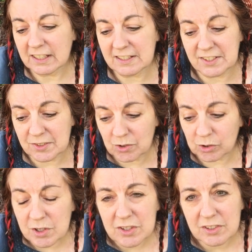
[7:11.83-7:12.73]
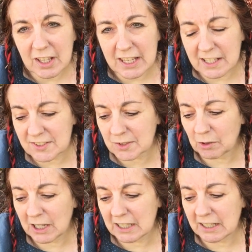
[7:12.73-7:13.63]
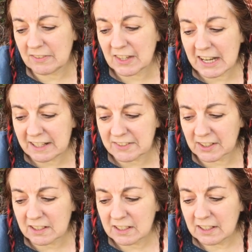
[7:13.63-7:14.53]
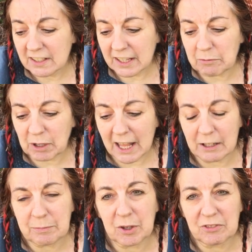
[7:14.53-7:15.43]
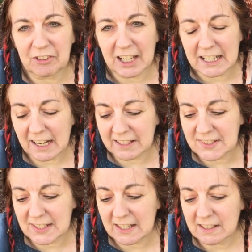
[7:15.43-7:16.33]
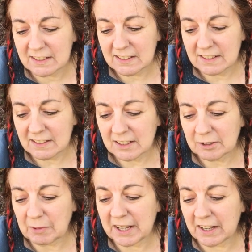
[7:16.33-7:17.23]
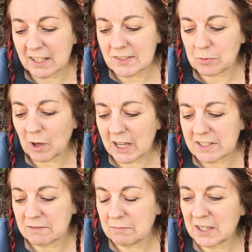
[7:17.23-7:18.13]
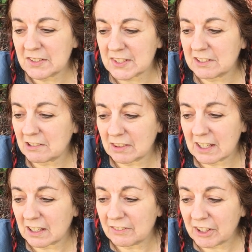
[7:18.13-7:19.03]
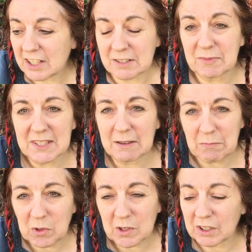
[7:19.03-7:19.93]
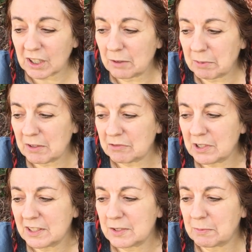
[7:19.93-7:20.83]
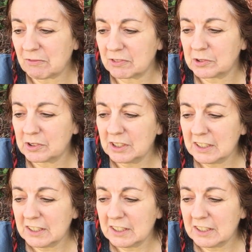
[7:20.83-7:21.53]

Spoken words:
It is good, he asks quietly, the letter. It will help your fight, Lexie. My eyes widen because I don't think I've heard him say more than a couple of words before.